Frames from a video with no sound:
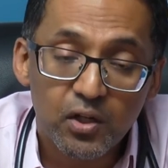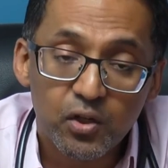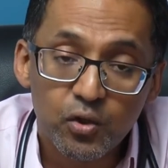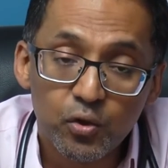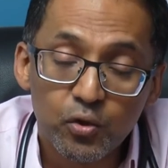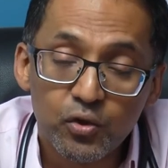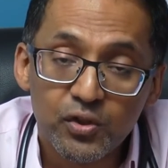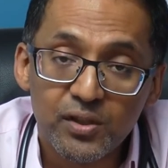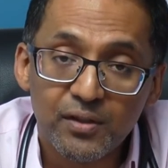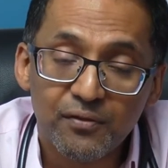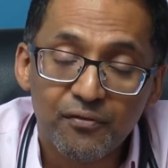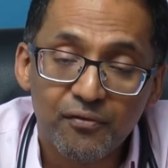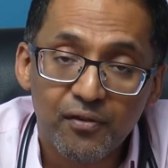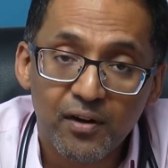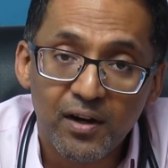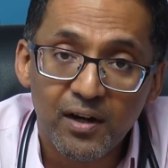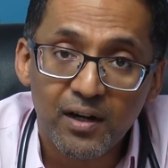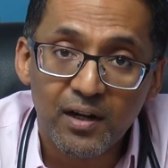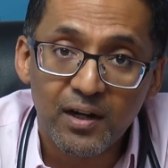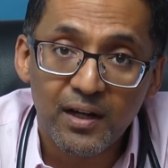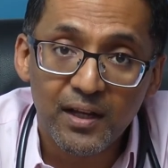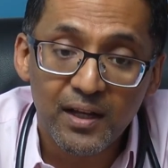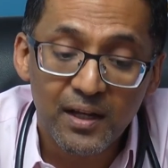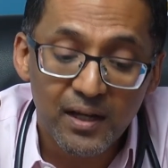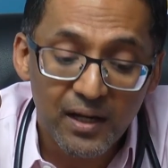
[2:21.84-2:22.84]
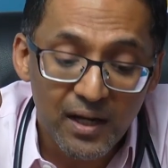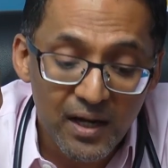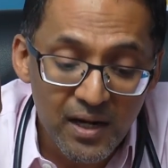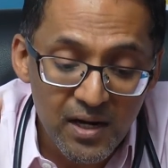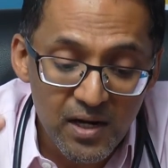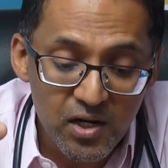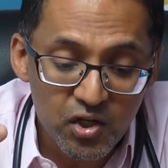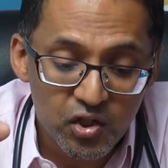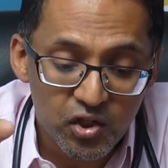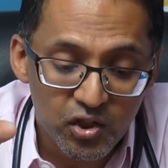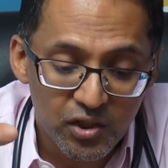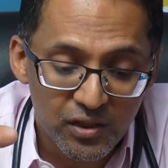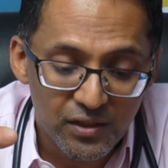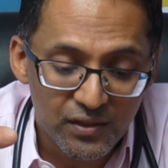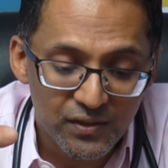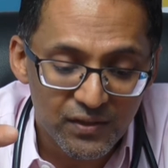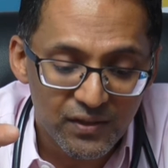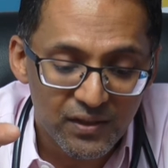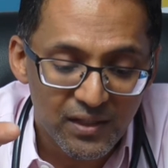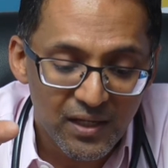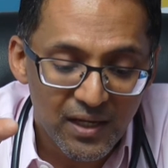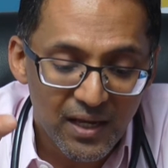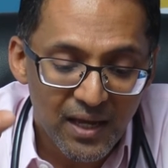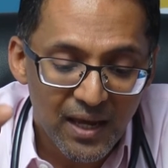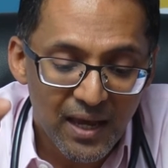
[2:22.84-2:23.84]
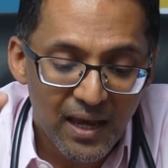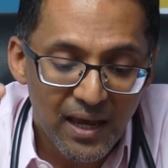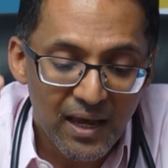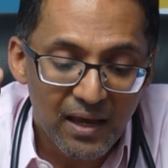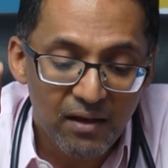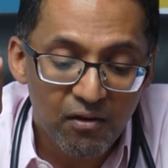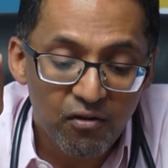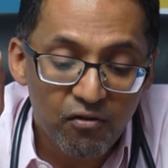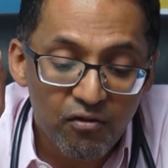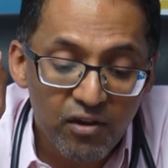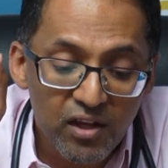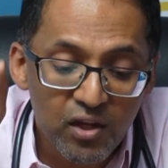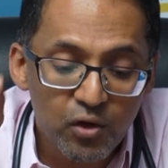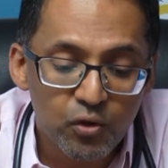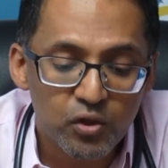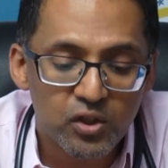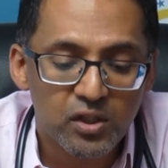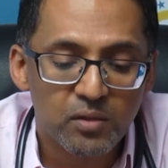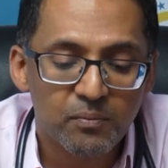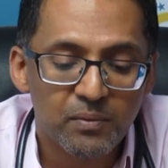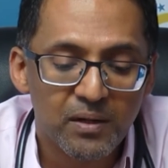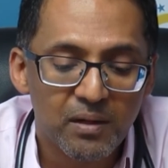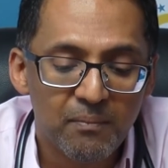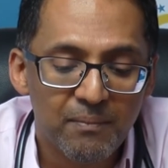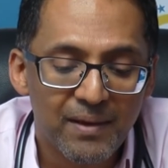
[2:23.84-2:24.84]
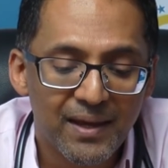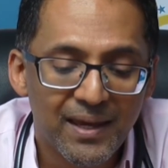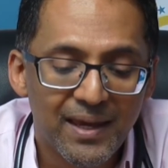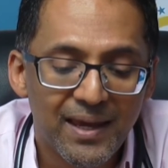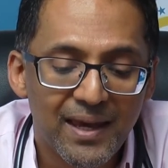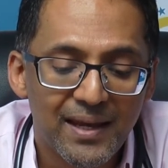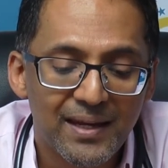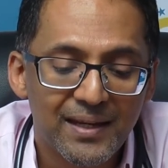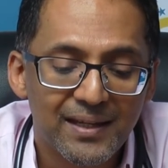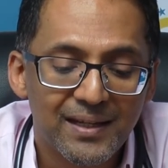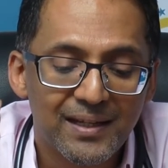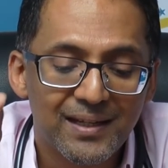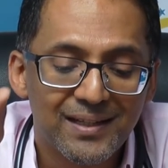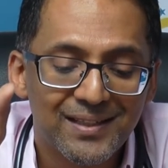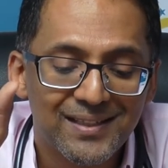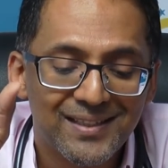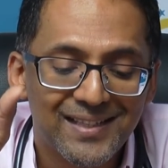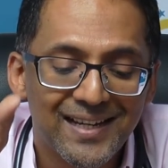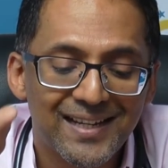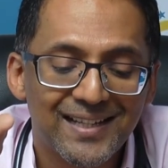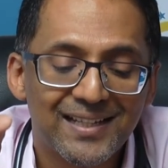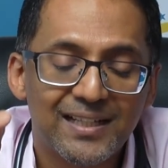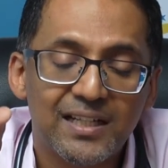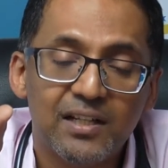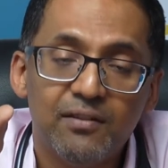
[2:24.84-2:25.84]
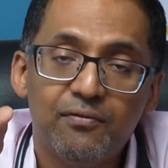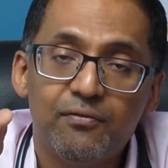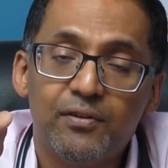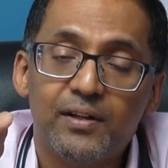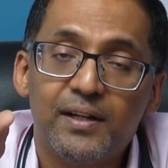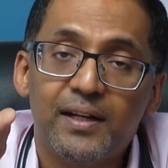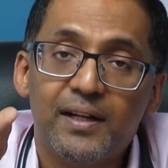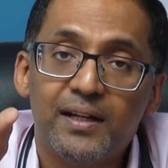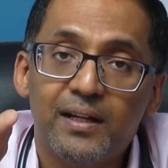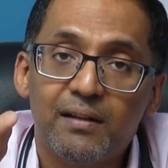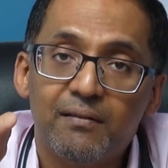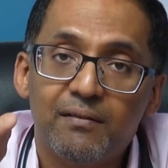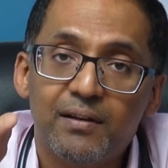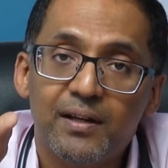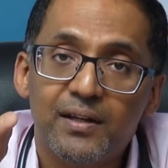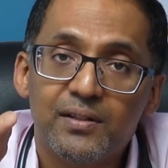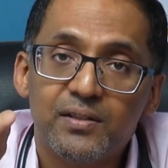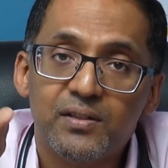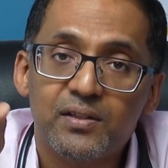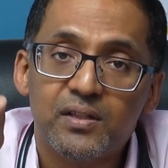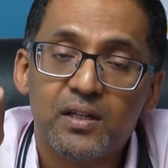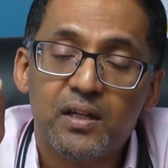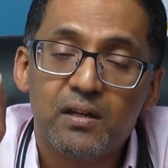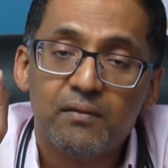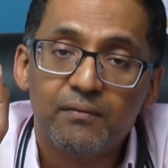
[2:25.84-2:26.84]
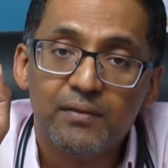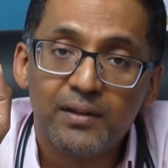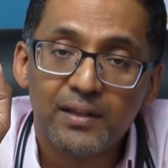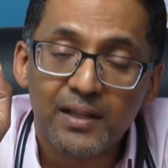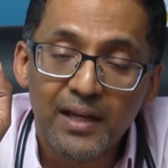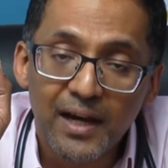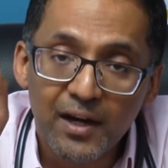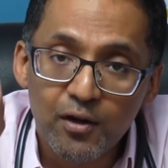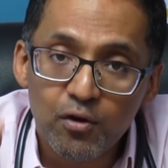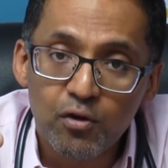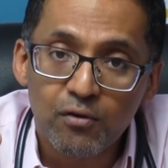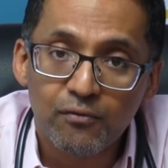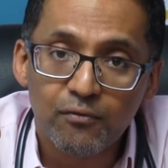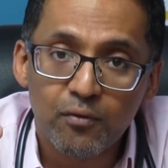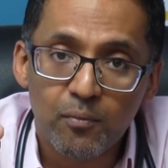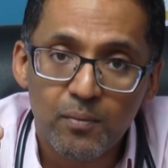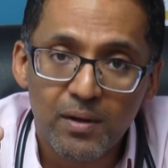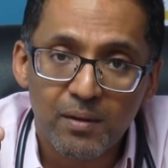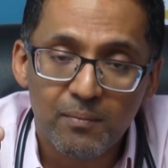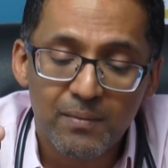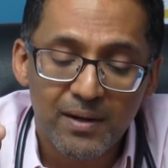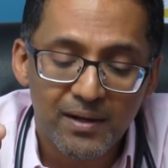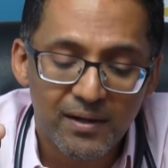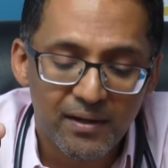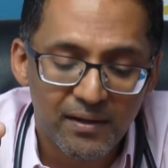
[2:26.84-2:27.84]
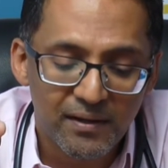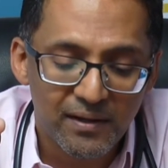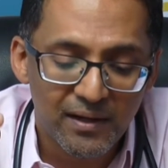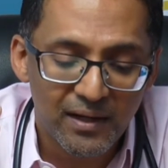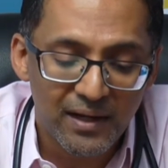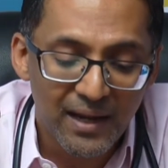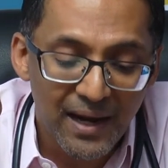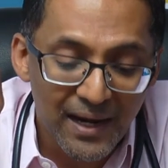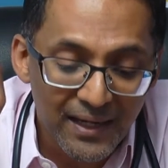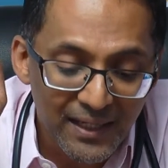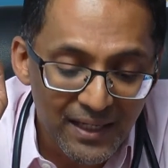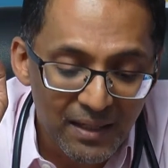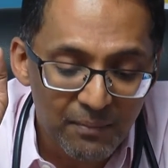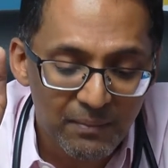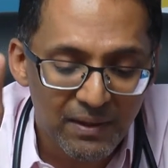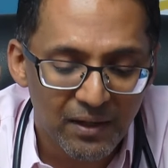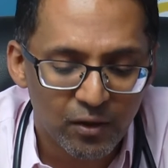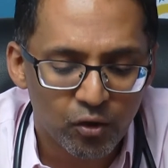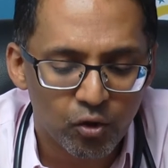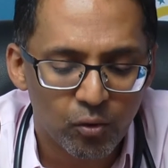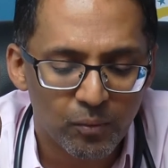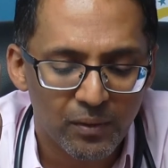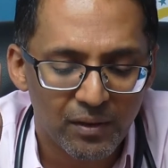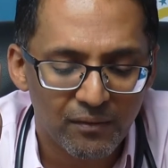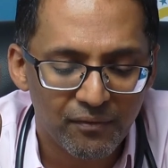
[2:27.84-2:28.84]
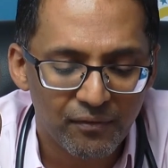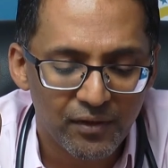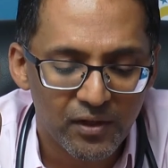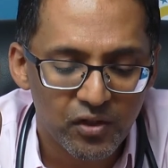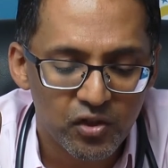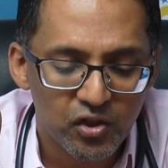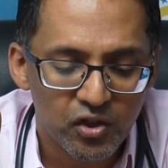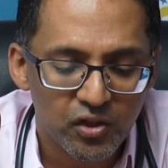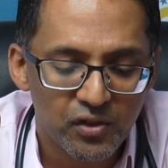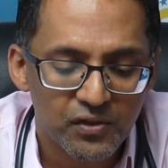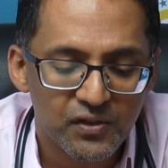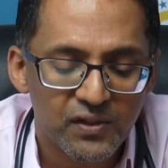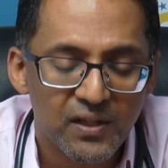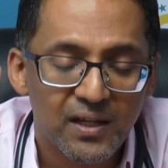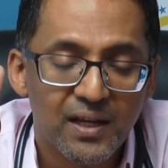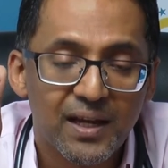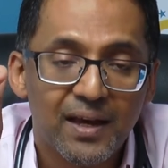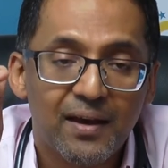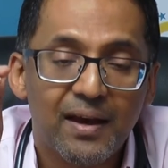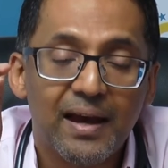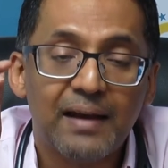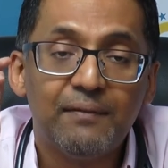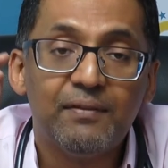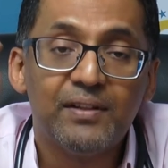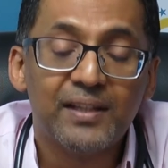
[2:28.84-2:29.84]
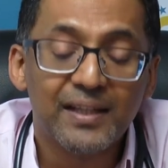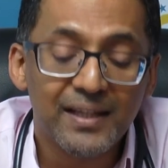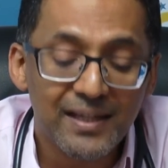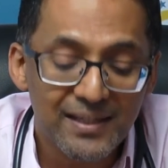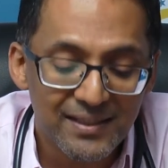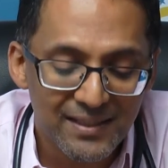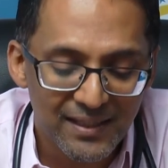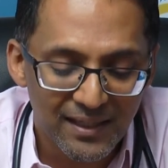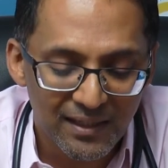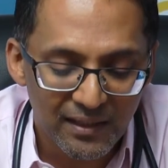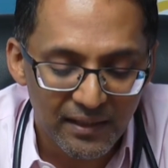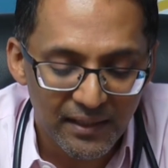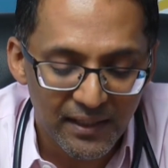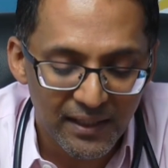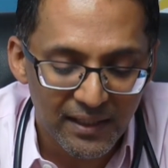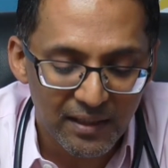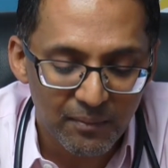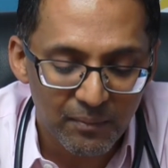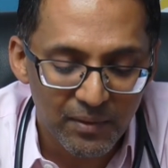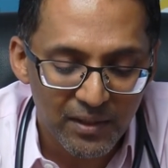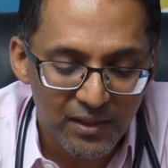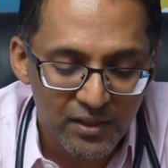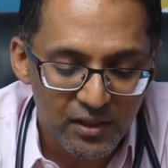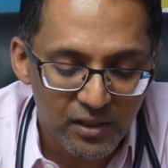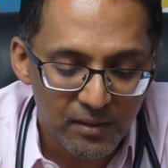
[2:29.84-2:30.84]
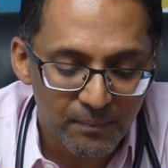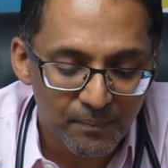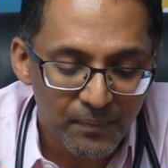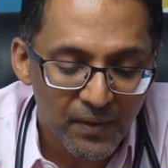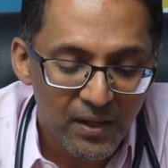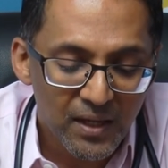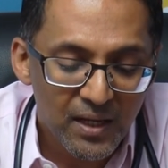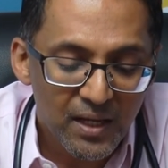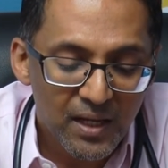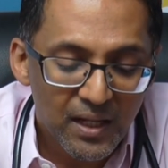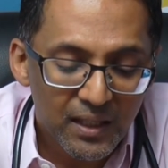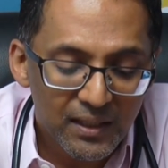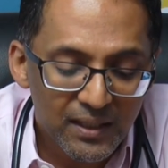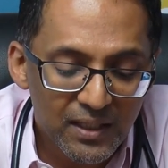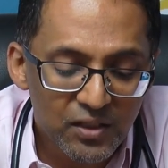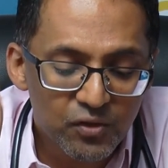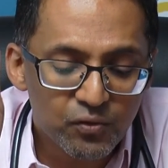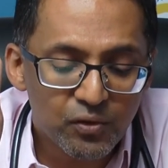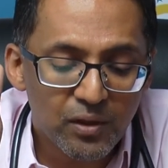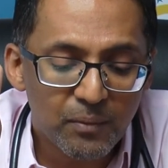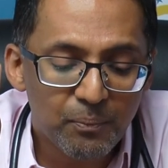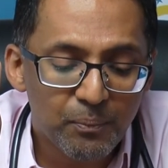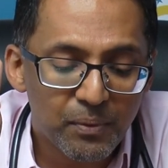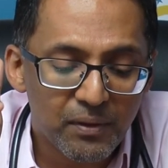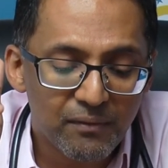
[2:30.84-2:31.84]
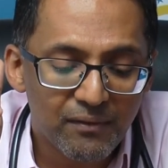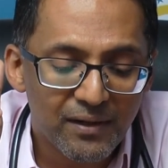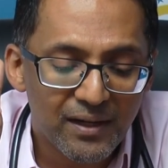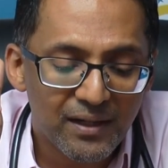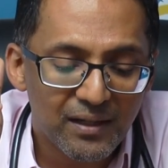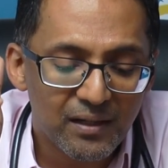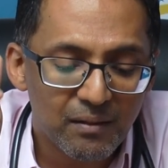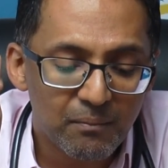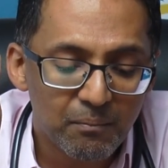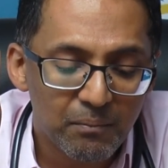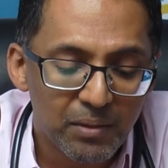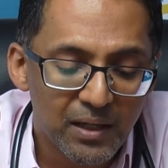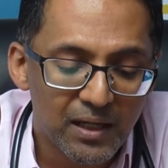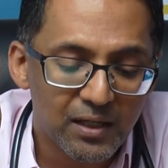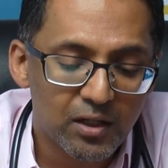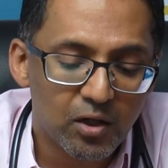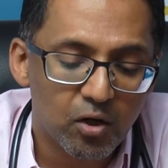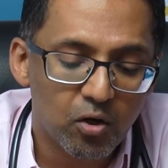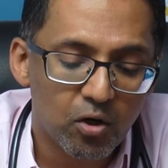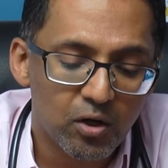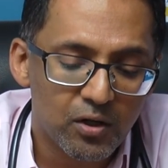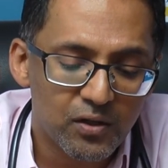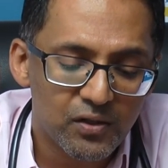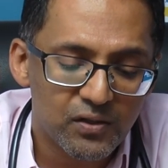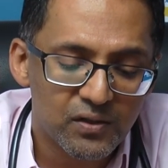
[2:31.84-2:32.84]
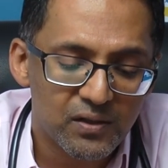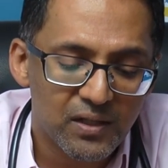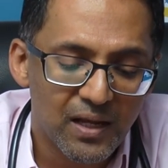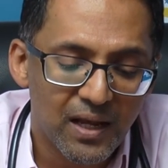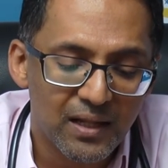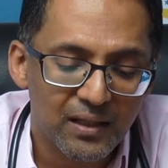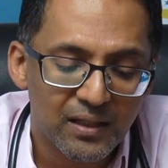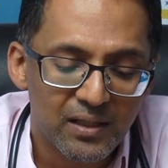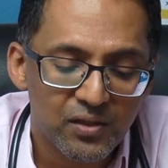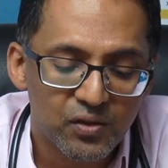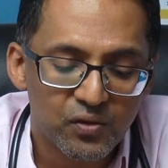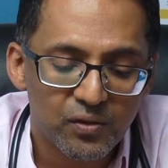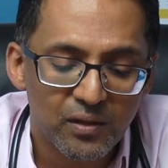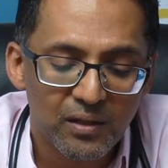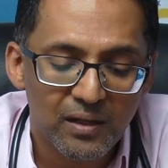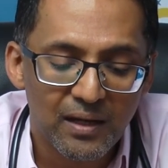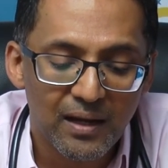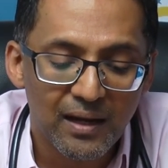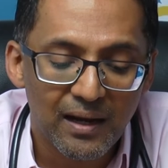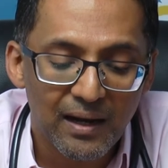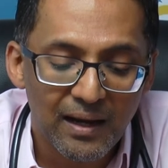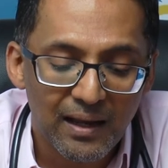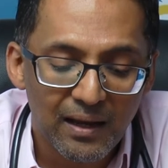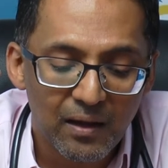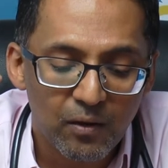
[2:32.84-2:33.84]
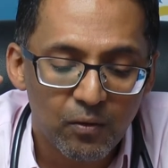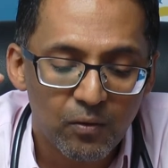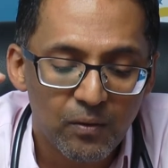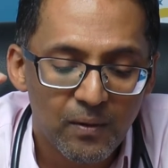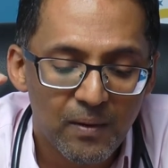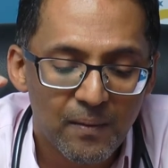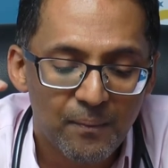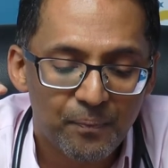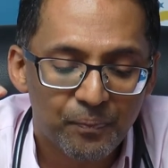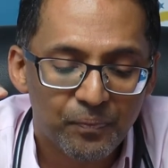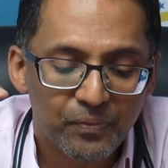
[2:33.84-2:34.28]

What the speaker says: user-friendly, indigenous, a reusable, mechanical, tightly fitting device with hydrophobic material, antimicrobial features, and with easy cleaning ability. This will prevent blood clots, and this will allow